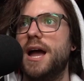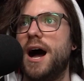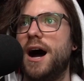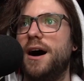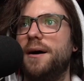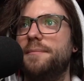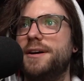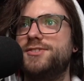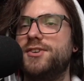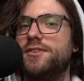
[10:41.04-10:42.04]

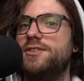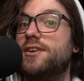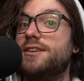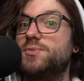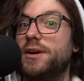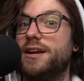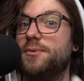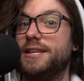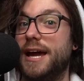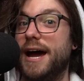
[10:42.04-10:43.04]
So you guys want to hear
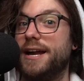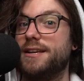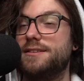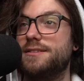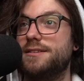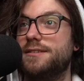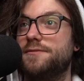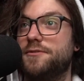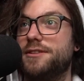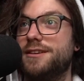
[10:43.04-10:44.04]
what the ad is
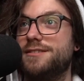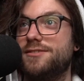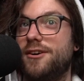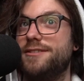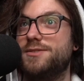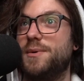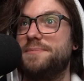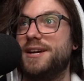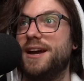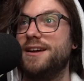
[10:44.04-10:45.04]
for this on this
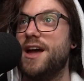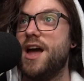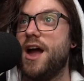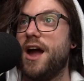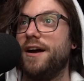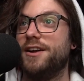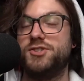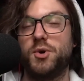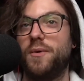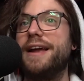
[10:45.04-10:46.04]
website? Yes.
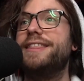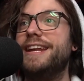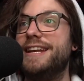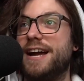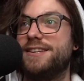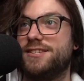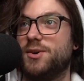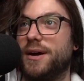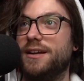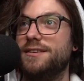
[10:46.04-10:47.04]
Directly next
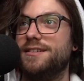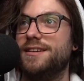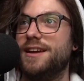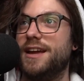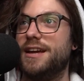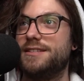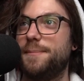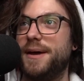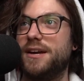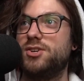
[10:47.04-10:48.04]
to it is a
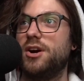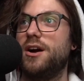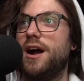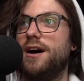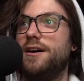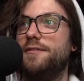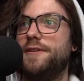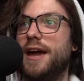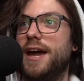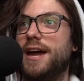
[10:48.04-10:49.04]
picture of
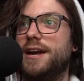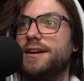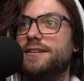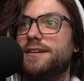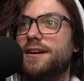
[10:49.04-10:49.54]
a